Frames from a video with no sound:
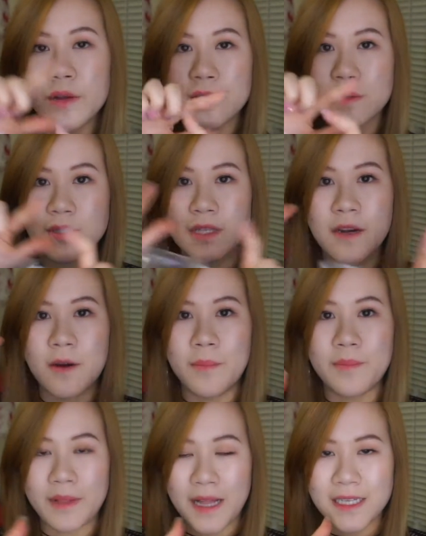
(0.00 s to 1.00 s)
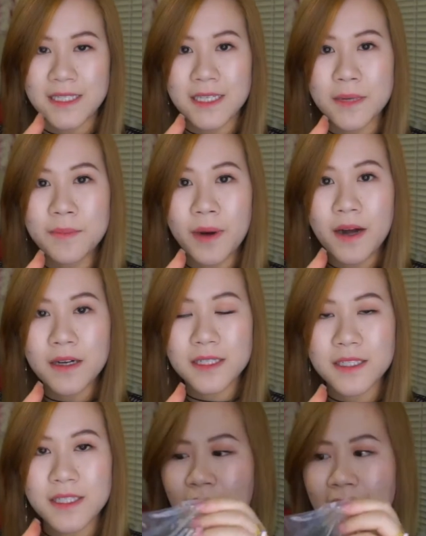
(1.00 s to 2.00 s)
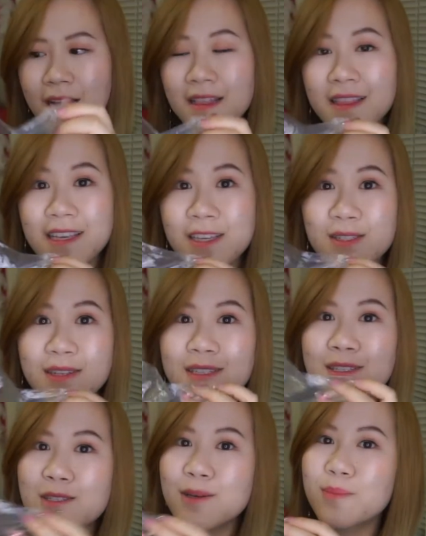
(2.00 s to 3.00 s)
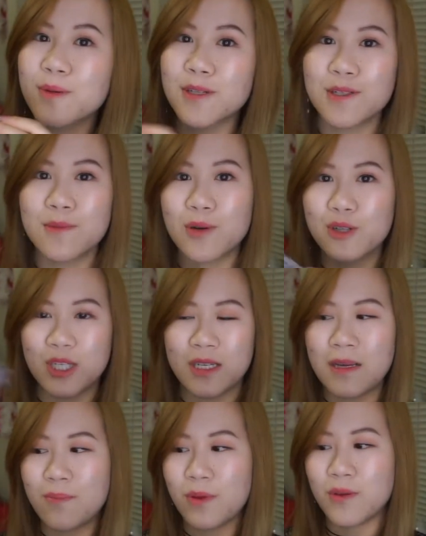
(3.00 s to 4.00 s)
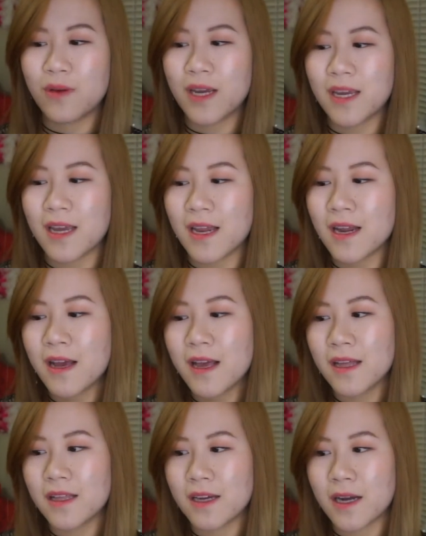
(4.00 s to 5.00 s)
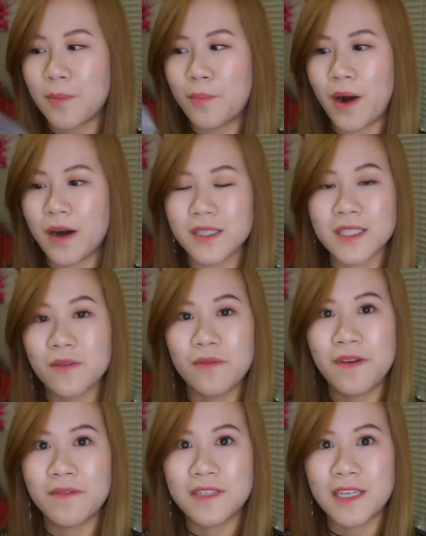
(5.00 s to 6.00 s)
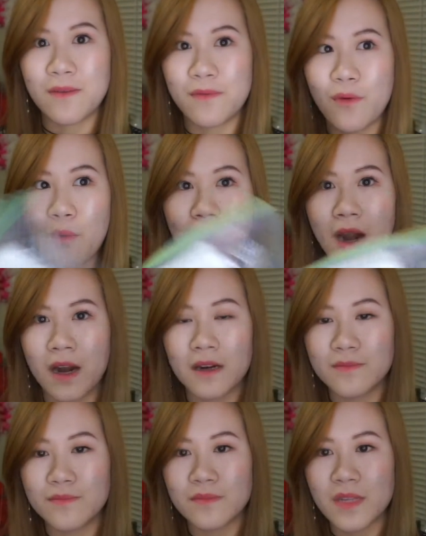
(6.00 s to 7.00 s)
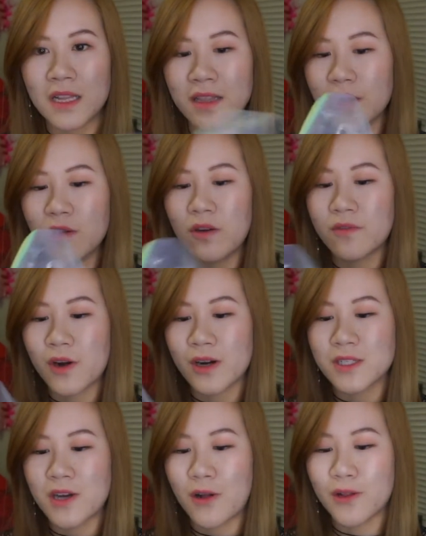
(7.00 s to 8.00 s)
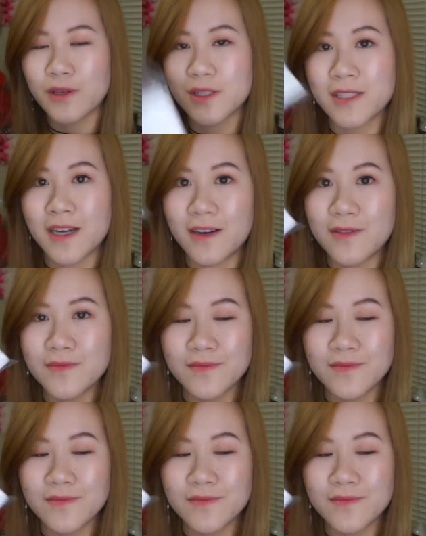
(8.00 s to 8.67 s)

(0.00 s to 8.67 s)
those little plastic box bag. And these are super cheap. You can get a box of 50 for a little over $1. So,